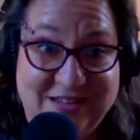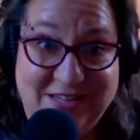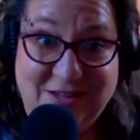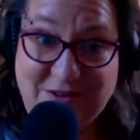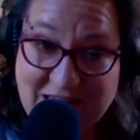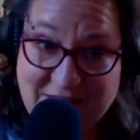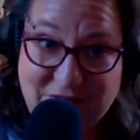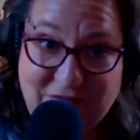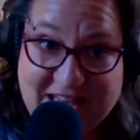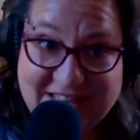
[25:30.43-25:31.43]
You can have it
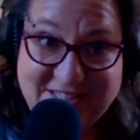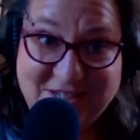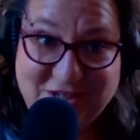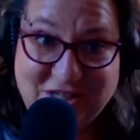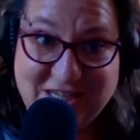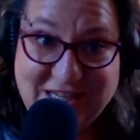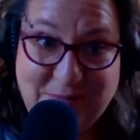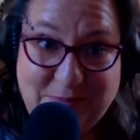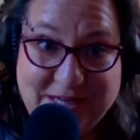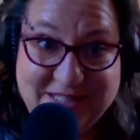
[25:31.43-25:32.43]
fast and cheap,
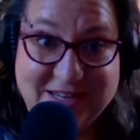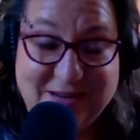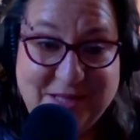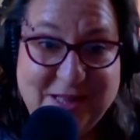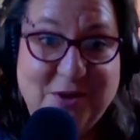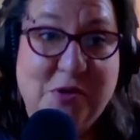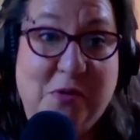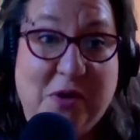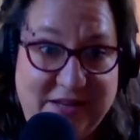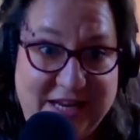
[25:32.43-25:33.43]
but it's going to be low
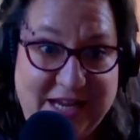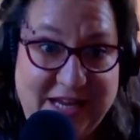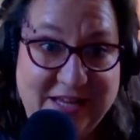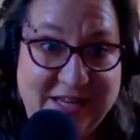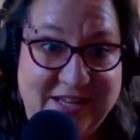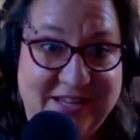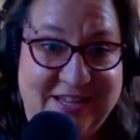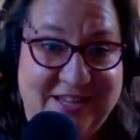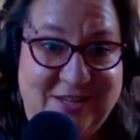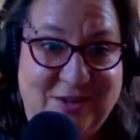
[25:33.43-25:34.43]
quality.
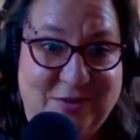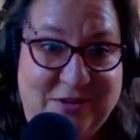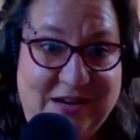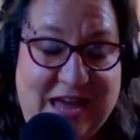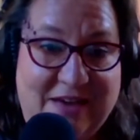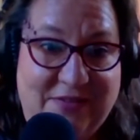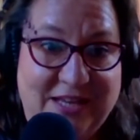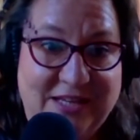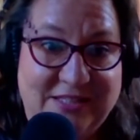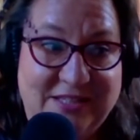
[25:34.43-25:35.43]
You can have
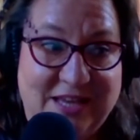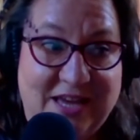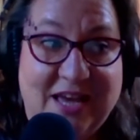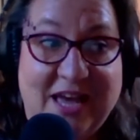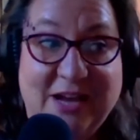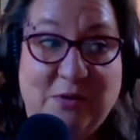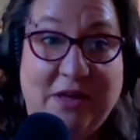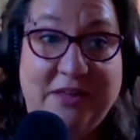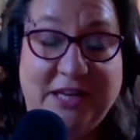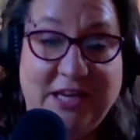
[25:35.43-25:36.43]
it high
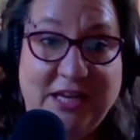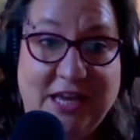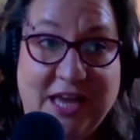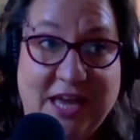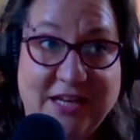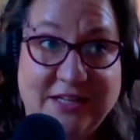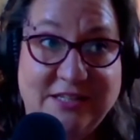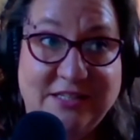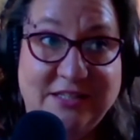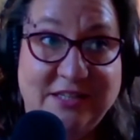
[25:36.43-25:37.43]
quality and
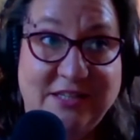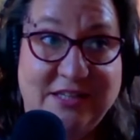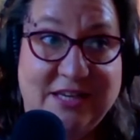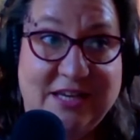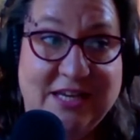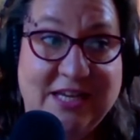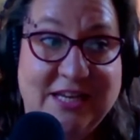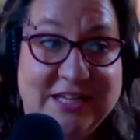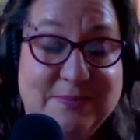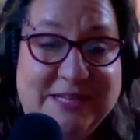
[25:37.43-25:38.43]

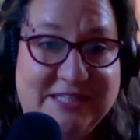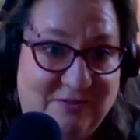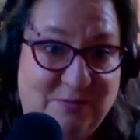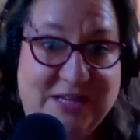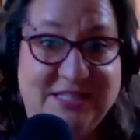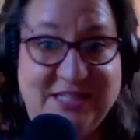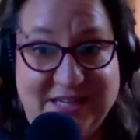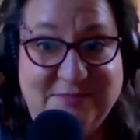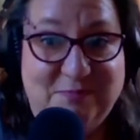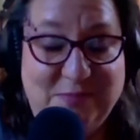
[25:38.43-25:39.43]
inexpensive, but it's going
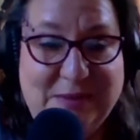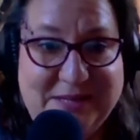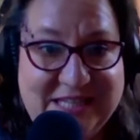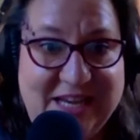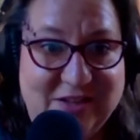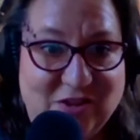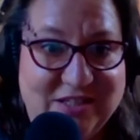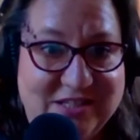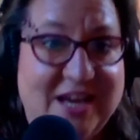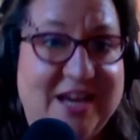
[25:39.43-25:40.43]
to maybe take a long
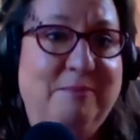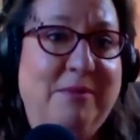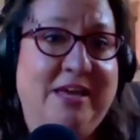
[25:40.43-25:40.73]
time.